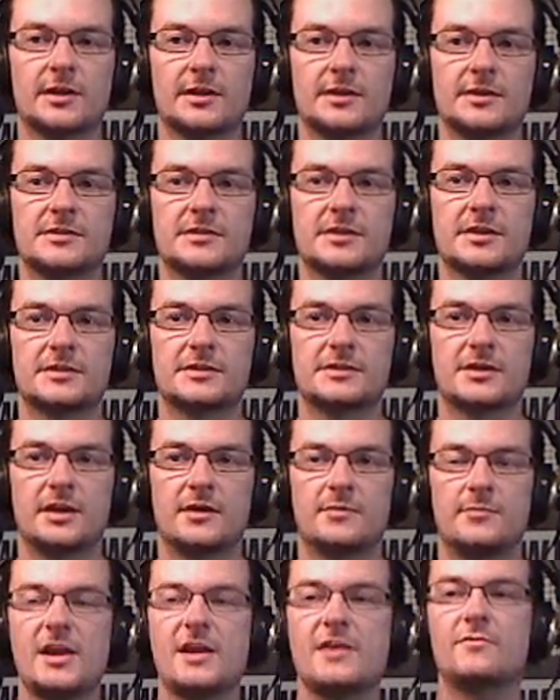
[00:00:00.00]
is this
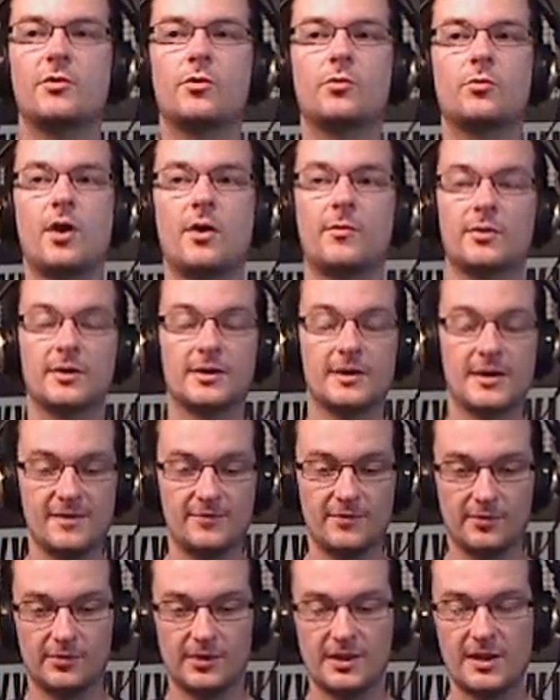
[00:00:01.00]
evil
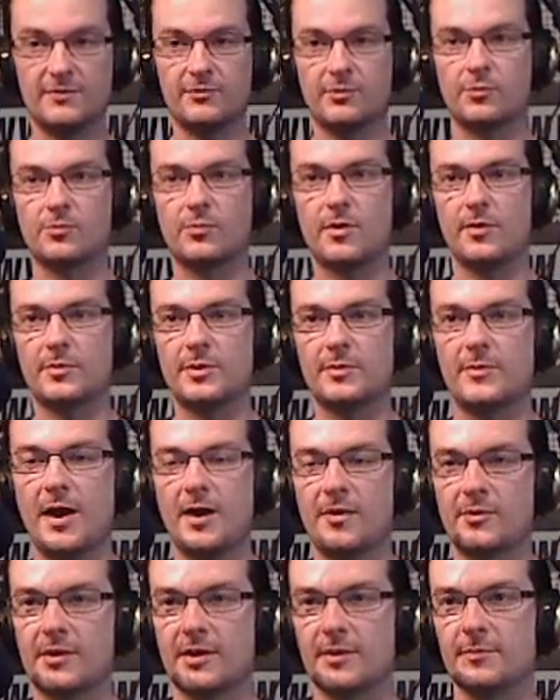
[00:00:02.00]
Robin
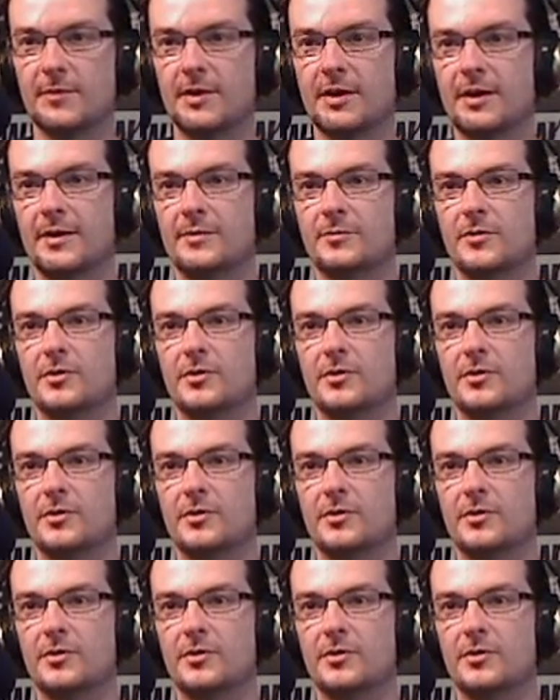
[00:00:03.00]
Malcolm,